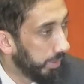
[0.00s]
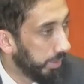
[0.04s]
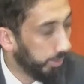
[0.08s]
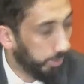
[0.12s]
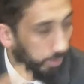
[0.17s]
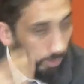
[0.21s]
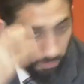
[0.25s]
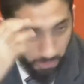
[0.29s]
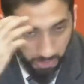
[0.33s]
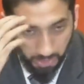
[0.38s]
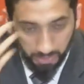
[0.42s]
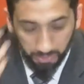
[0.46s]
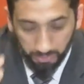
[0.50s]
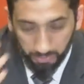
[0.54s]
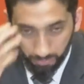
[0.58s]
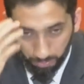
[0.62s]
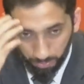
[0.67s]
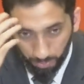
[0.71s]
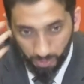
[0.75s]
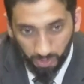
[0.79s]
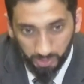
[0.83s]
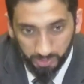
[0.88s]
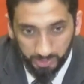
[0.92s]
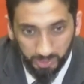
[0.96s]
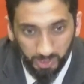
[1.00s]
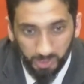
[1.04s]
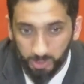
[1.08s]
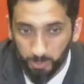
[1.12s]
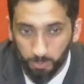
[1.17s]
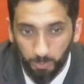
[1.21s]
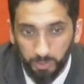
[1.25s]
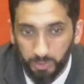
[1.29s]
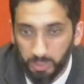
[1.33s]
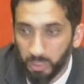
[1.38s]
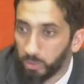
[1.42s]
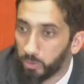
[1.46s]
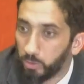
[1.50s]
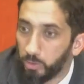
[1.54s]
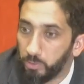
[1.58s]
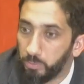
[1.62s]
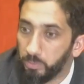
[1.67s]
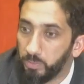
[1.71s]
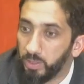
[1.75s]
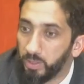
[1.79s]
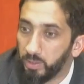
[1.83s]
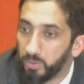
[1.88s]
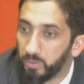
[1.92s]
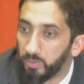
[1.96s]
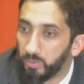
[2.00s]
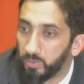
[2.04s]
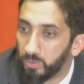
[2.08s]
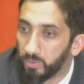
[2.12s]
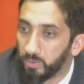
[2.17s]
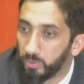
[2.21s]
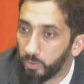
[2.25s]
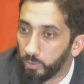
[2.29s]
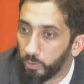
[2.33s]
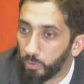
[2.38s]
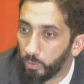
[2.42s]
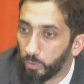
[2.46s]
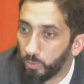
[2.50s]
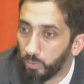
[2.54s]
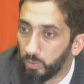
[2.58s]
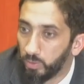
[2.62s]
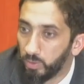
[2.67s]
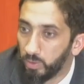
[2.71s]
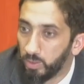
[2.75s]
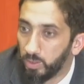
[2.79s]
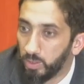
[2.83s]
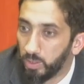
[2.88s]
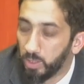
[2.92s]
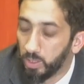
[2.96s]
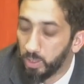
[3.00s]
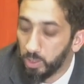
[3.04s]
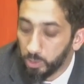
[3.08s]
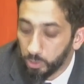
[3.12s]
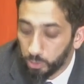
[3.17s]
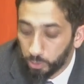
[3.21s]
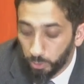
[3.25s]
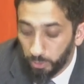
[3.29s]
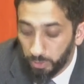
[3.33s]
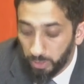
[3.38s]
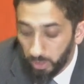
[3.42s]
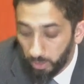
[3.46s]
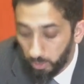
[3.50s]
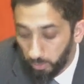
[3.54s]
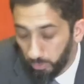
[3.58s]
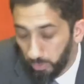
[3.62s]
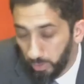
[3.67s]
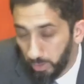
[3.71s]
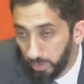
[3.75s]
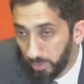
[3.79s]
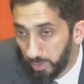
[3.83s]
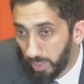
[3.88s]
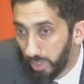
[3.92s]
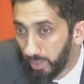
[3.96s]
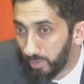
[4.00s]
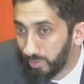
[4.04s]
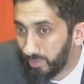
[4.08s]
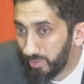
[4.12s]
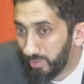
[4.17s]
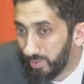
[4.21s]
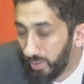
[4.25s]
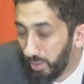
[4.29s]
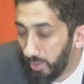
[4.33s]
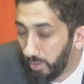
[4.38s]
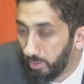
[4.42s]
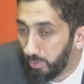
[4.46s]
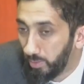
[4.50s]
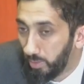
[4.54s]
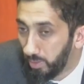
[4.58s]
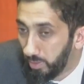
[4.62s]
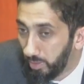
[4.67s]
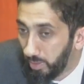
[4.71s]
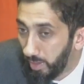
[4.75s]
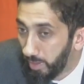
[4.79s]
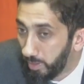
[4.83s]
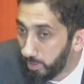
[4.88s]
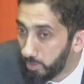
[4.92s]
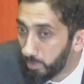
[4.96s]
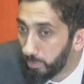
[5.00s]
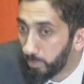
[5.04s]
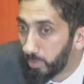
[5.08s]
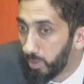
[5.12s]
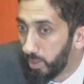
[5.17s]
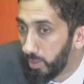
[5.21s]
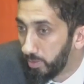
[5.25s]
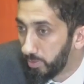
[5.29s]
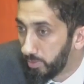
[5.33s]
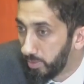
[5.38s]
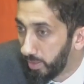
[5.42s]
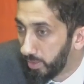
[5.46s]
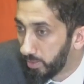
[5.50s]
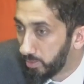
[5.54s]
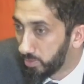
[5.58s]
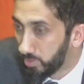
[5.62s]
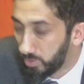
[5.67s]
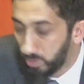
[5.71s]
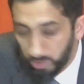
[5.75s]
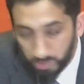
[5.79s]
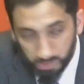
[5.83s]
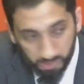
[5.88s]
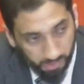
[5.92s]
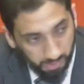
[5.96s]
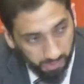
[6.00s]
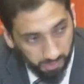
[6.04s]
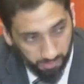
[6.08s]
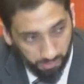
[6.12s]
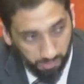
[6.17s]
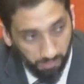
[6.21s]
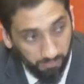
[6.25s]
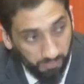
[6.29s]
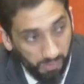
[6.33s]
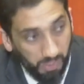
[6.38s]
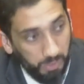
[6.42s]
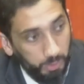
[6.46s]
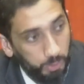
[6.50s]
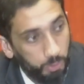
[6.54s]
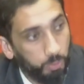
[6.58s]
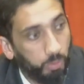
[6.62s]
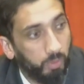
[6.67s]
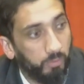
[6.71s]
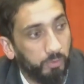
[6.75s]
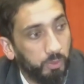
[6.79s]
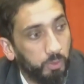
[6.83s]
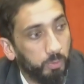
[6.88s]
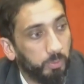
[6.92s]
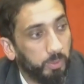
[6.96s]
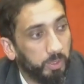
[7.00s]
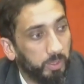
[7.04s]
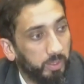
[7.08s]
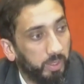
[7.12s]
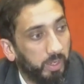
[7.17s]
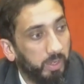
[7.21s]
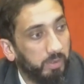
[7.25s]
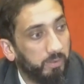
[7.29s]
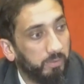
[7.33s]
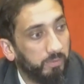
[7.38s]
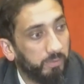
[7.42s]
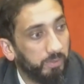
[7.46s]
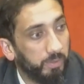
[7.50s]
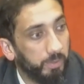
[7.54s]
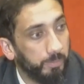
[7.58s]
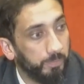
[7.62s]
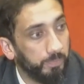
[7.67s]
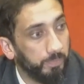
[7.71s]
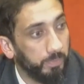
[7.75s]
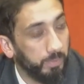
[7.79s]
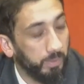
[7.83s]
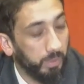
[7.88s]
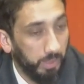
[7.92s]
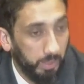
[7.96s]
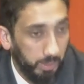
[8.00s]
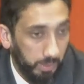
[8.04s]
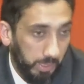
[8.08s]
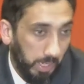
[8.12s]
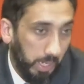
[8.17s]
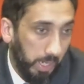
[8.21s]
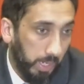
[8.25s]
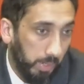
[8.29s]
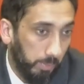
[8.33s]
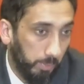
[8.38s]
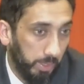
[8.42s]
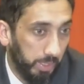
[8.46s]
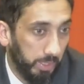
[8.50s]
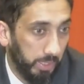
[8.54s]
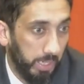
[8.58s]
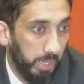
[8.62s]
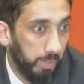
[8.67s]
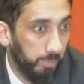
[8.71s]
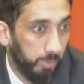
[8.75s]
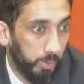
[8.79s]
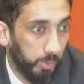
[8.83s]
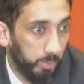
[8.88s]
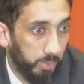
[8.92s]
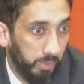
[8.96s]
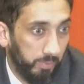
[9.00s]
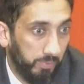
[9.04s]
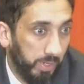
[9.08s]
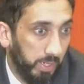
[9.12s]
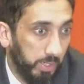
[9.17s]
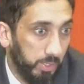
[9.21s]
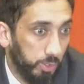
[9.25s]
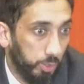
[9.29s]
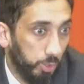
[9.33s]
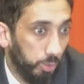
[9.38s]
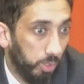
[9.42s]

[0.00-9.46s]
Like, you can't process what that could mean, you know? So now, in the Arab context, the value of human life Yeah, when it came to revenge,